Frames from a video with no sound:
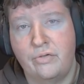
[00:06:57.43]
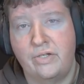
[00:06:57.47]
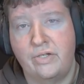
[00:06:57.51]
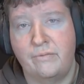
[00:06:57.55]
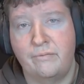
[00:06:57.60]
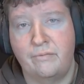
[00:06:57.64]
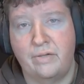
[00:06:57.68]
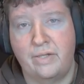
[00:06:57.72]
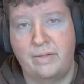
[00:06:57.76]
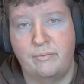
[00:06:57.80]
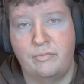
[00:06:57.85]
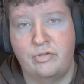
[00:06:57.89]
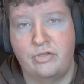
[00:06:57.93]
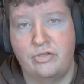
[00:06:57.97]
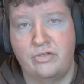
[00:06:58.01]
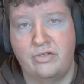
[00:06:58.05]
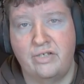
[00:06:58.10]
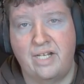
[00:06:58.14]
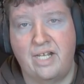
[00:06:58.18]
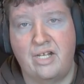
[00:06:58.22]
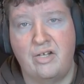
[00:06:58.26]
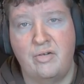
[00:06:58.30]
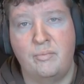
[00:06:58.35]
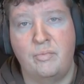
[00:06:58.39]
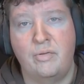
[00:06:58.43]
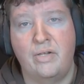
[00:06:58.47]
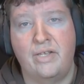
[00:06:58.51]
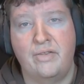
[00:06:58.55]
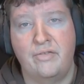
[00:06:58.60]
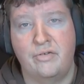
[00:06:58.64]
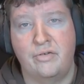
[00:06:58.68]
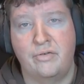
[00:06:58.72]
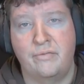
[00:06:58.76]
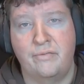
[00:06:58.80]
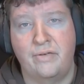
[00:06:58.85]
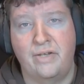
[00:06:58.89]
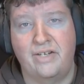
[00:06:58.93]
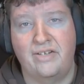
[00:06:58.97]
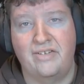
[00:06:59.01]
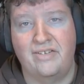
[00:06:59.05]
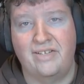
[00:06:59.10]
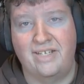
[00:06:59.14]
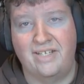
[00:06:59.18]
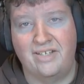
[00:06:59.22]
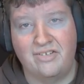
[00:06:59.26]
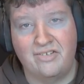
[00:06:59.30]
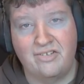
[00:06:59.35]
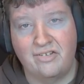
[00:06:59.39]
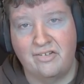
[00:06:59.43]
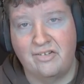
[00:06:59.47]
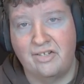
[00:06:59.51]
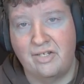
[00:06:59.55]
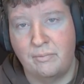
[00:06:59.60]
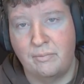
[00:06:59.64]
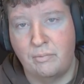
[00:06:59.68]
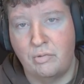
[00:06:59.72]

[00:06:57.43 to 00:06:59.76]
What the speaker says: and Flame Tongue now apply their effects instantly upon